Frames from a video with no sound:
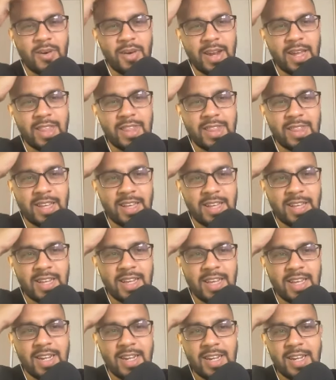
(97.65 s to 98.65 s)
And I think
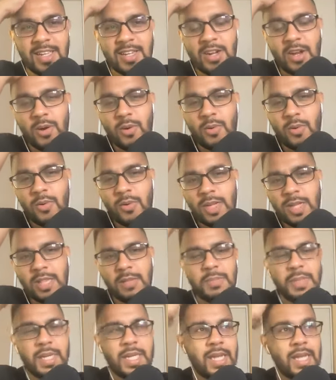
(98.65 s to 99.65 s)
in
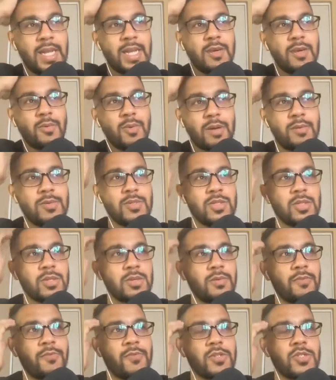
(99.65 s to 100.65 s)
the beginning, when I was
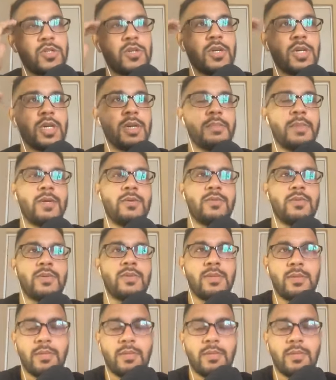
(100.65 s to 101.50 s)
first learning about